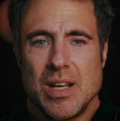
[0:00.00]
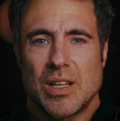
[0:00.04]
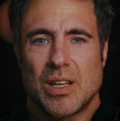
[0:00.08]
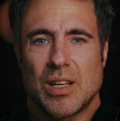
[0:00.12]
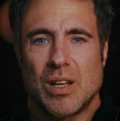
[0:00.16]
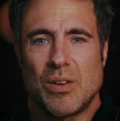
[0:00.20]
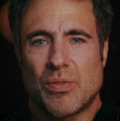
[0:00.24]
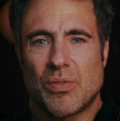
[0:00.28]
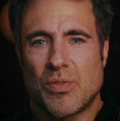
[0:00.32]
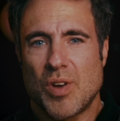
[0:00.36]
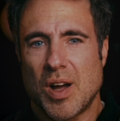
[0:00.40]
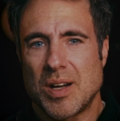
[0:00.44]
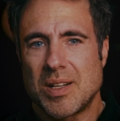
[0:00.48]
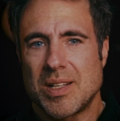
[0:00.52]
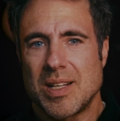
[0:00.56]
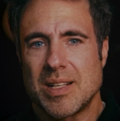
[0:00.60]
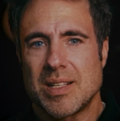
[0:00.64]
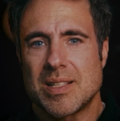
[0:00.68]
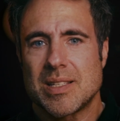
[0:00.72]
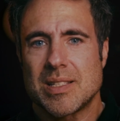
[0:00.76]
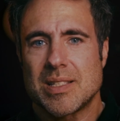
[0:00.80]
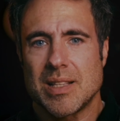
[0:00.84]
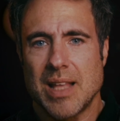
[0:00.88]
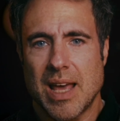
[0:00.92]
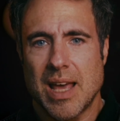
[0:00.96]
confronting
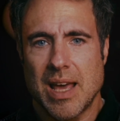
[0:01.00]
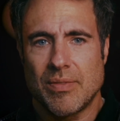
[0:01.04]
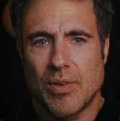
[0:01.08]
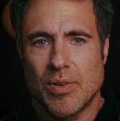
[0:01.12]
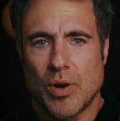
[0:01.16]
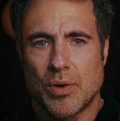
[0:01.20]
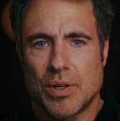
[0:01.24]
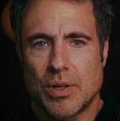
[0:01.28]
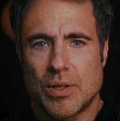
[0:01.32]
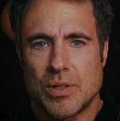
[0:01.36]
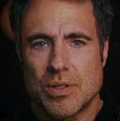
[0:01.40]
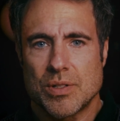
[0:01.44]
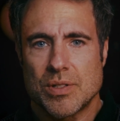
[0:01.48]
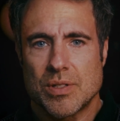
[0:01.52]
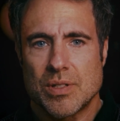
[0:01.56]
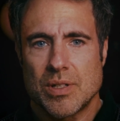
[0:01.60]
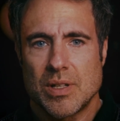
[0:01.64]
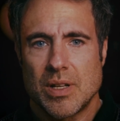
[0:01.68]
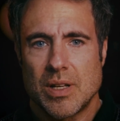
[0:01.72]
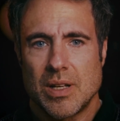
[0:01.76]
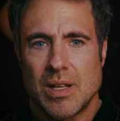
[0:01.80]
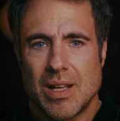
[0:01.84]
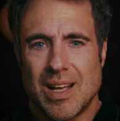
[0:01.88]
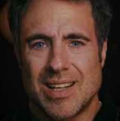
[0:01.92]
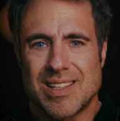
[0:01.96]
slave owners
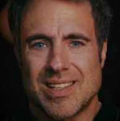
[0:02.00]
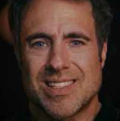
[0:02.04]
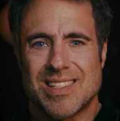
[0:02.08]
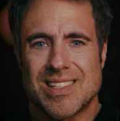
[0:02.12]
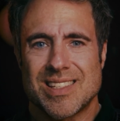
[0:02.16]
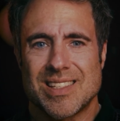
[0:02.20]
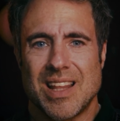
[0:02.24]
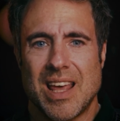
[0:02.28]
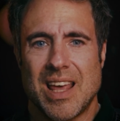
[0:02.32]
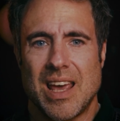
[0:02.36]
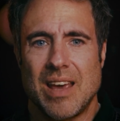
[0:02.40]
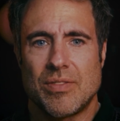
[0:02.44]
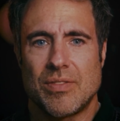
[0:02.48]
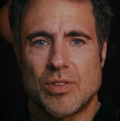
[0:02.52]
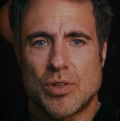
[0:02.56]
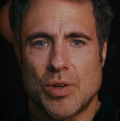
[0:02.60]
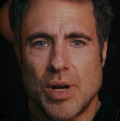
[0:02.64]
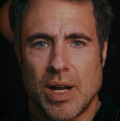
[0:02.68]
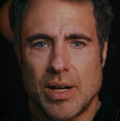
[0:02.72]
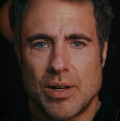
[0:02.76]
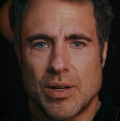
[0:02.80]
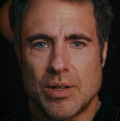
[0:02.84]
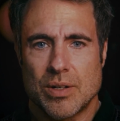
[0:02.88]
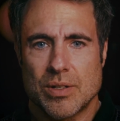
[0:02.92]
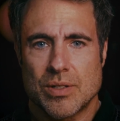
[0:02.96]
and slave
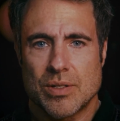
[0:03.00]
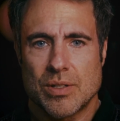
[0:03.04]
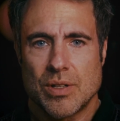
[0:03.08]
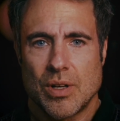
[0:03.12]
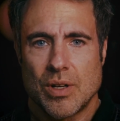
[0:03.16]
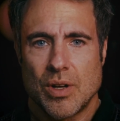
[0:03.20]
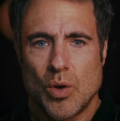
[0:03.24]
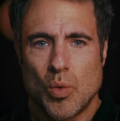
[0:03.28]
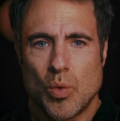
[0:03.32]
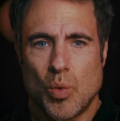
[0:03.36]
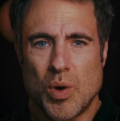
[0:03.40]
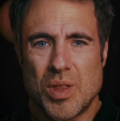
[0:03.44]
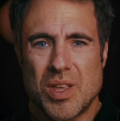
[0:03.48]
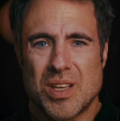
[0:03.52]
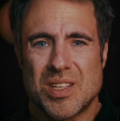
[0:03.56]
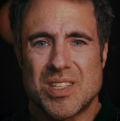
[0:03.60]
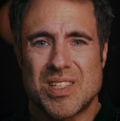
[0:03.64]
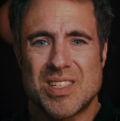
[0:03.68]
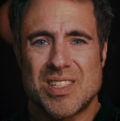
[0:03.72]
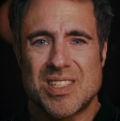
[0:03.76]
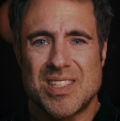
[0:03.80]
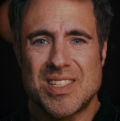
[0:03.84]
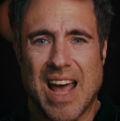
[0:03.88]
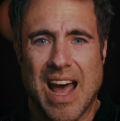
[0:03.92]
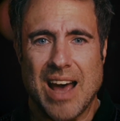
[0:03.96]
traders with a
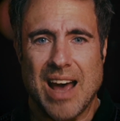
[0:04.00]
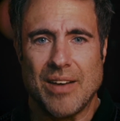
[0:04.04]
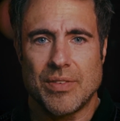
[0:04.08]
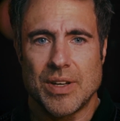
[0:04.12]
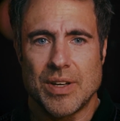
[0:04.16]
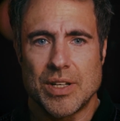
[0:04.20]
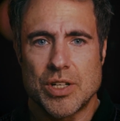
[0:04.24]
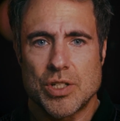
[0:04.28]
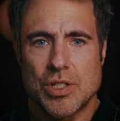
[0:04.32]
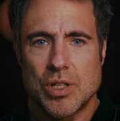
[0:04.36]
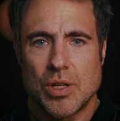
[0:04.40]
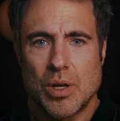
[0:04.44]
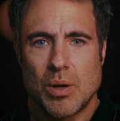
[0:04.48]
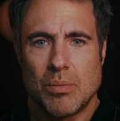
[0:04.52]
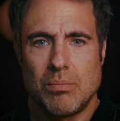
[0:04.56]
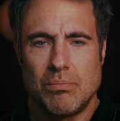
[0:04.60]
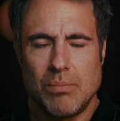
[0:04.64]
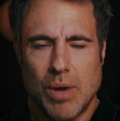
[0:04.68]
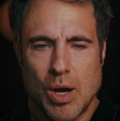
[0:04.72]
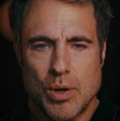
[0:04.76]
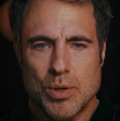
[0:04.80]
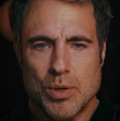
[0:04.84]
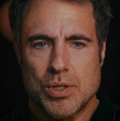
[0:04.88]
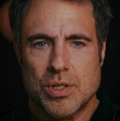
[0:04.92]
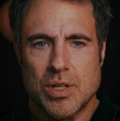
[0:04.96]
savage,
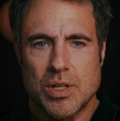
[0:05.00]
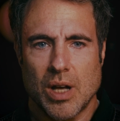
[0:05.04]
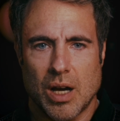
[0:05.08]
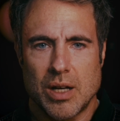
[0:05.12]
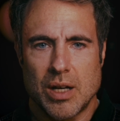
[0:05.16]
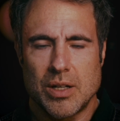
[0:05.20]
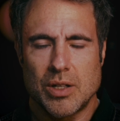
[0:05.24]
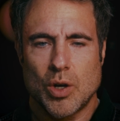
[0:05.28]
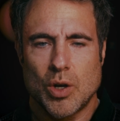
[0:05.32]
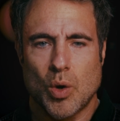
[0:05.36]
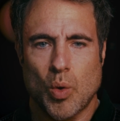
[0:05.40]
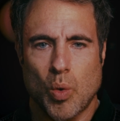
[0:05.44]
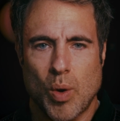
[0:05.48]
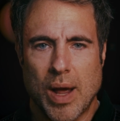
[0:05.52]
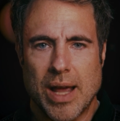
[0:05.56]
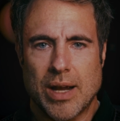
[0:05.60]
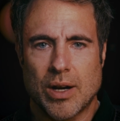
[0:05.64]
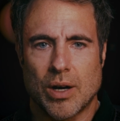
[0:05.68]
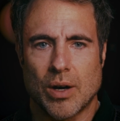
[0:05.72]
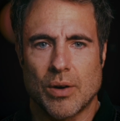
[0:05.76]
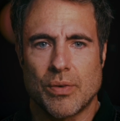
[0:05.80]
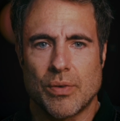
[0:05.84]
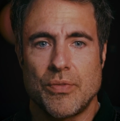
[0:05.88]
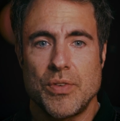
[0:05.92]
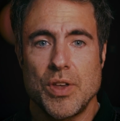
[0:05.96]
most
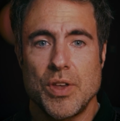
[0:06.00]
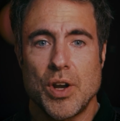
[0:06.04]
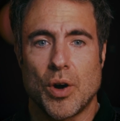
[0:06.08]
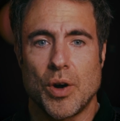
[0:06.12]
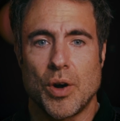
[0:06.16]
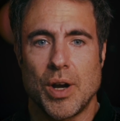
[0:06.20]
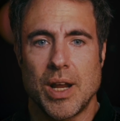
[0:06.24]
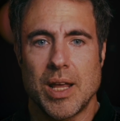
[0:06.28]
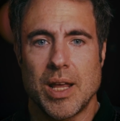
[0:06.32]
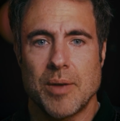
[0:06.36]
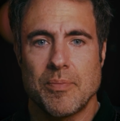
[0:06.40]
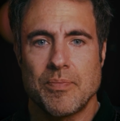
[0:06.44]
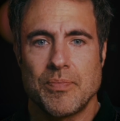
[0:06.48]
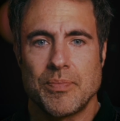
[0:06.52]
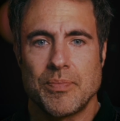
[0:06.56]
un-Quaker fury